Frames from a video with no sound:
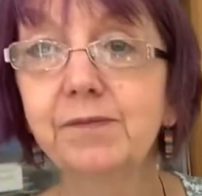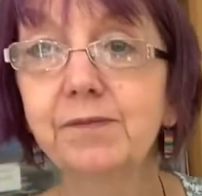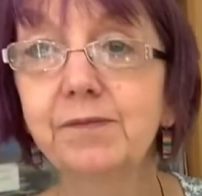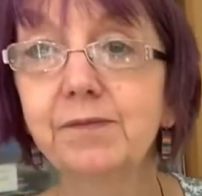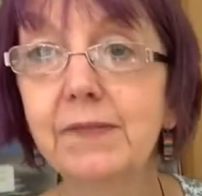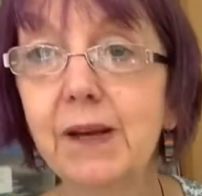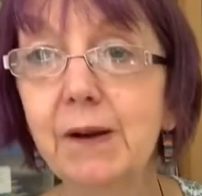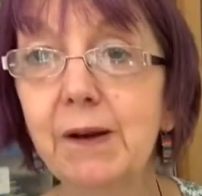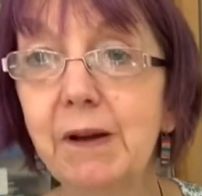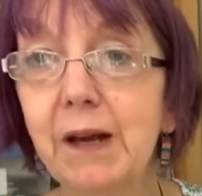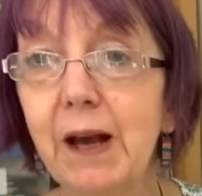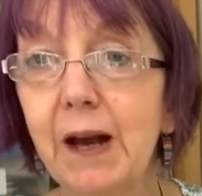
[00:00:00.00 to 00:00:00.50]

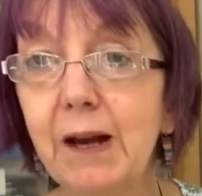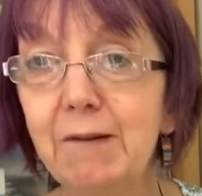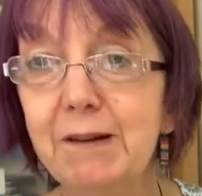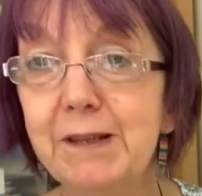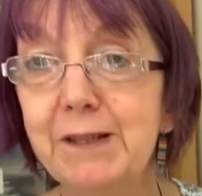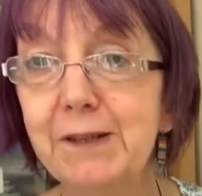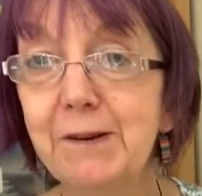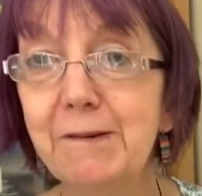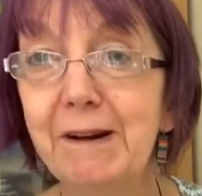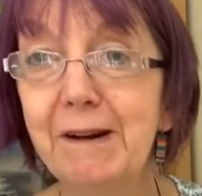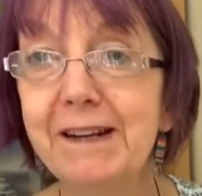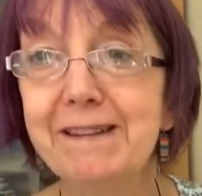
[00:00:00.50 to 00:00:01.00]
There we go,
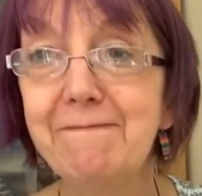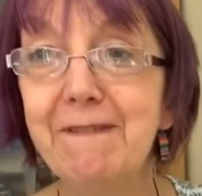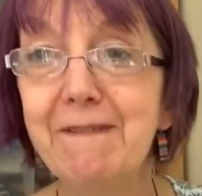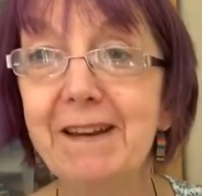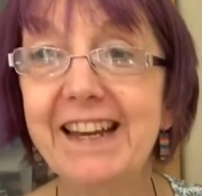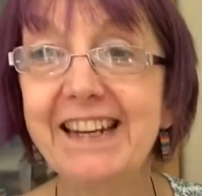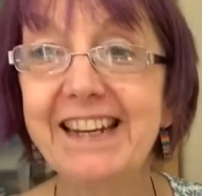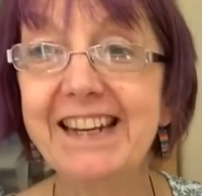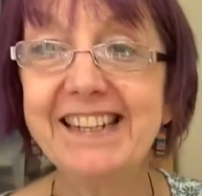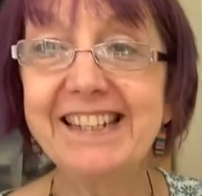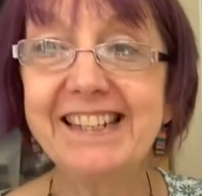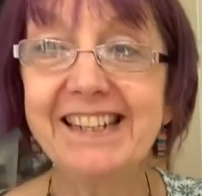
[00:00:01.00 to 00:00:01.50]
he's already
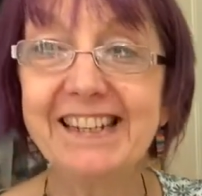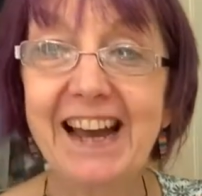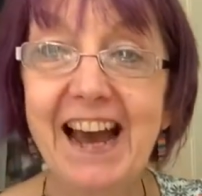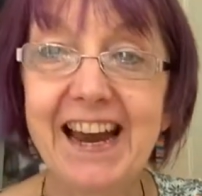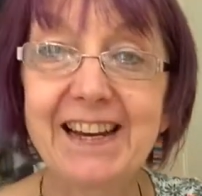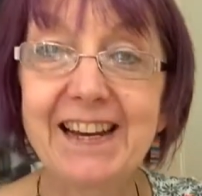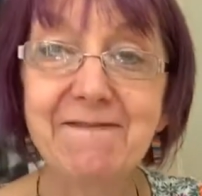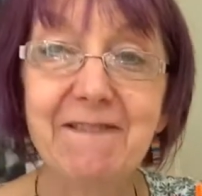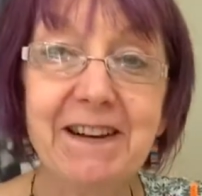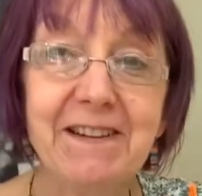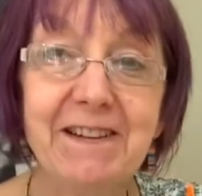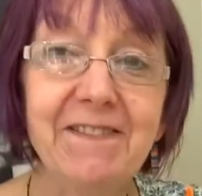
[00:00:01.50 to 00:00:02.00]
beginning to
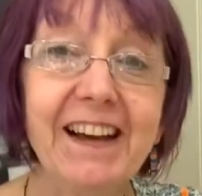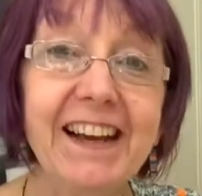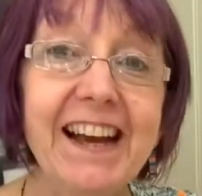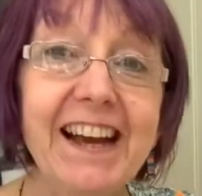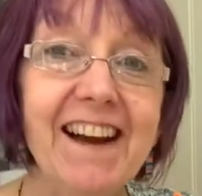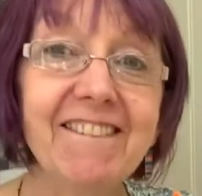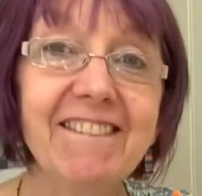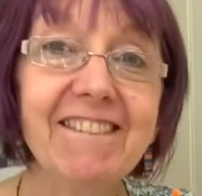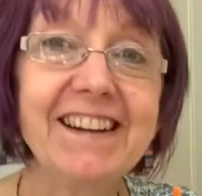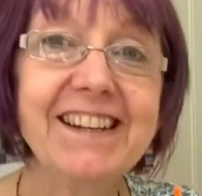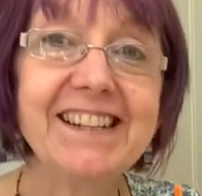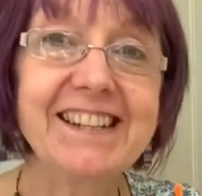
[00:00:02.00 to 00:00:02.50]
get a bit of a
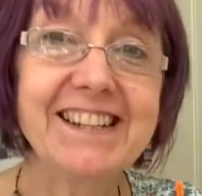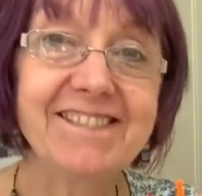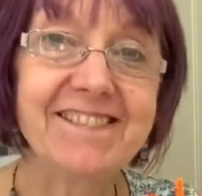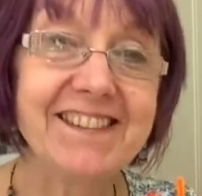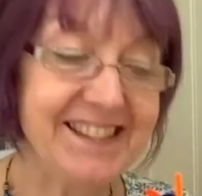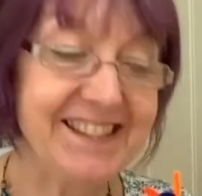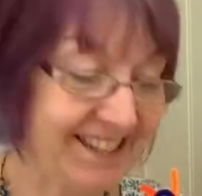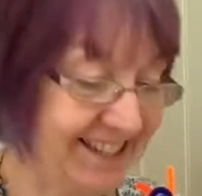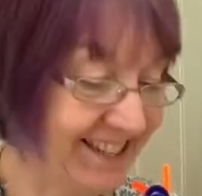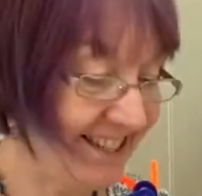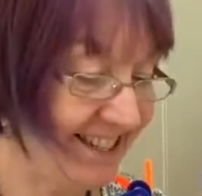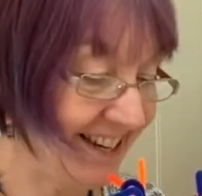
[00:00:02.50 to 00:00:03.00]
character,
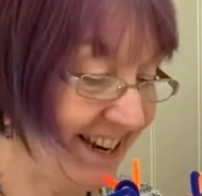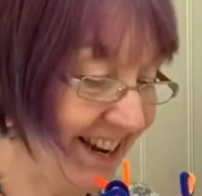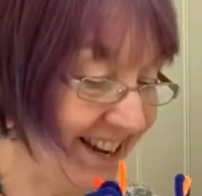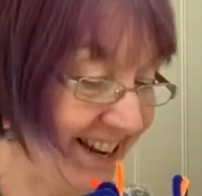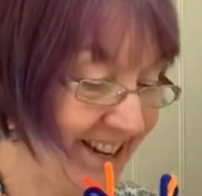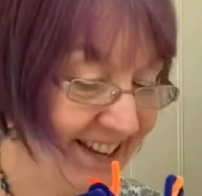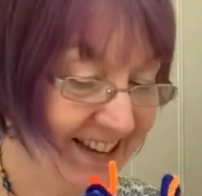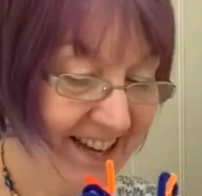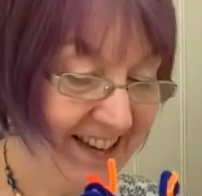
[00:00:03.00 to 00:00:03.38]
isn't he?